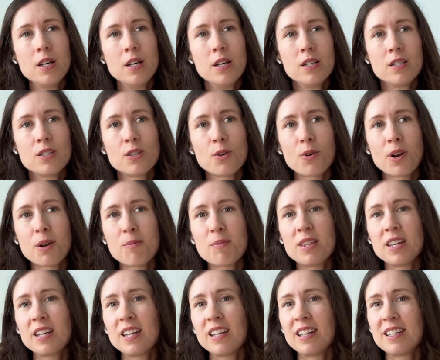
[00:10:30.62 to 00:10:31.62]
So what I'm
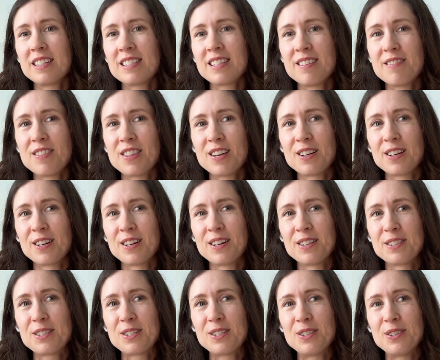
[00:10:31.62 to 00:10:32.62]
thinking is
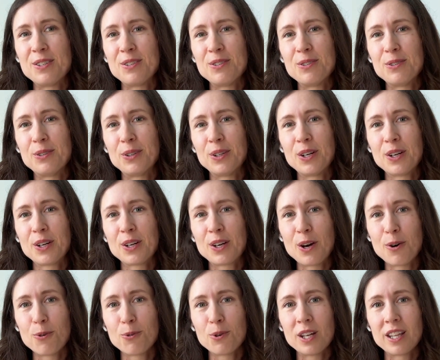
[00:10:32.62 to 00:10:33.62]
either to
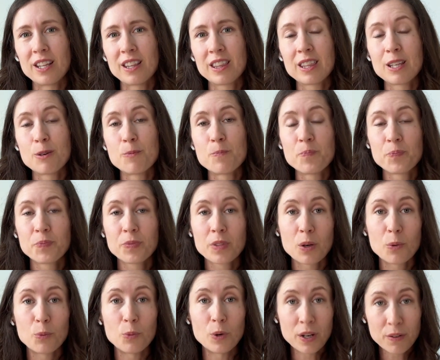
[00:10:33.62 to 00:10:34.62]
go with
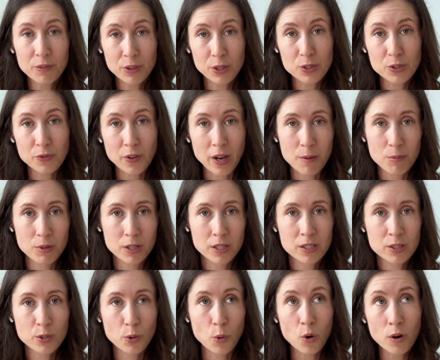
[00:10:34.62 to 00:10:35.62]
one of those
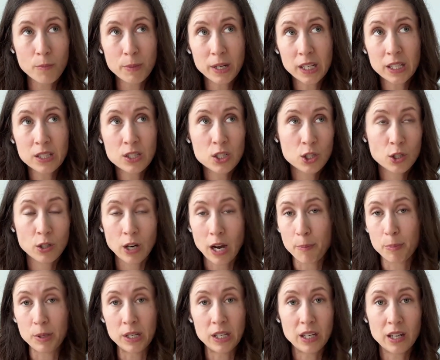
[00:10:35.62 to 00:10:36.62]
fabrics or make it
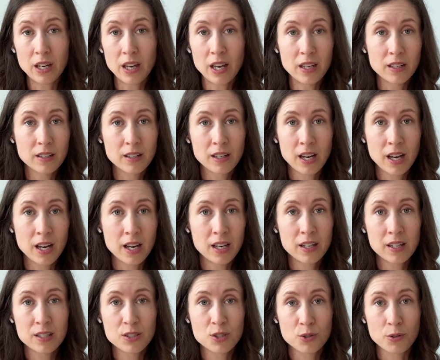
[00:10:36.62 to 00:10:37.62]
scrappy and cut
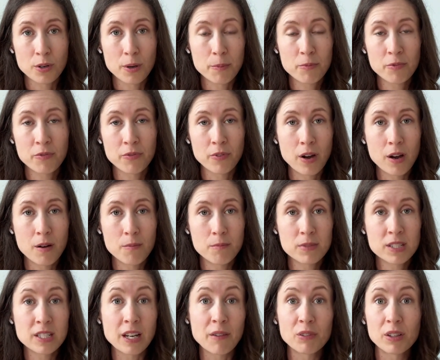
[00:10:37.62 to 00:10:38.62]
a strip from
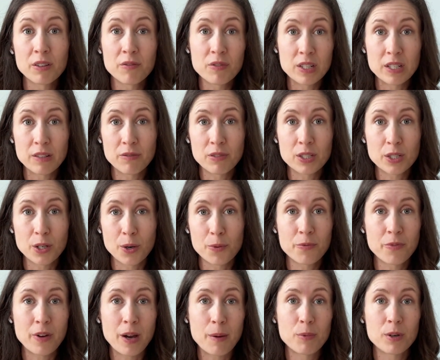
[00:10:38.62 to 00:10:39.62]
several of the different dark
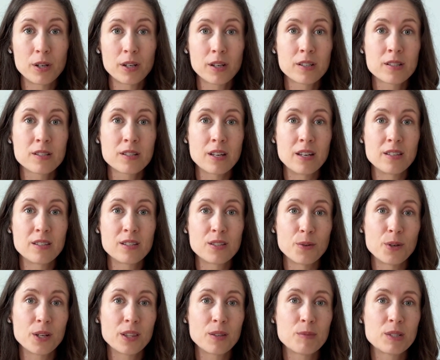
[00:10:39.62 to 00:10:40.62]
fabrics and
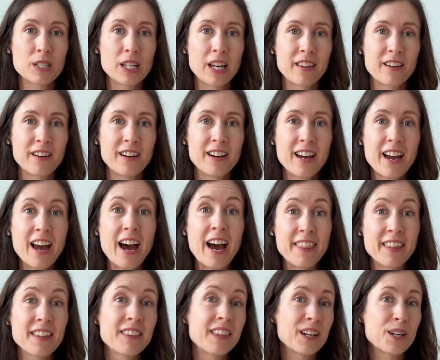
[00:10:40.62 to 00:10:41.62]
sewing them together. I
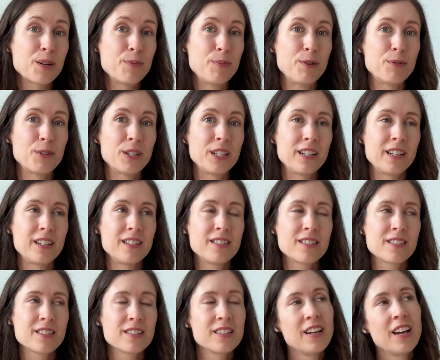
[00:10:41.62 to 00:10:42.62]
think that could be really nice.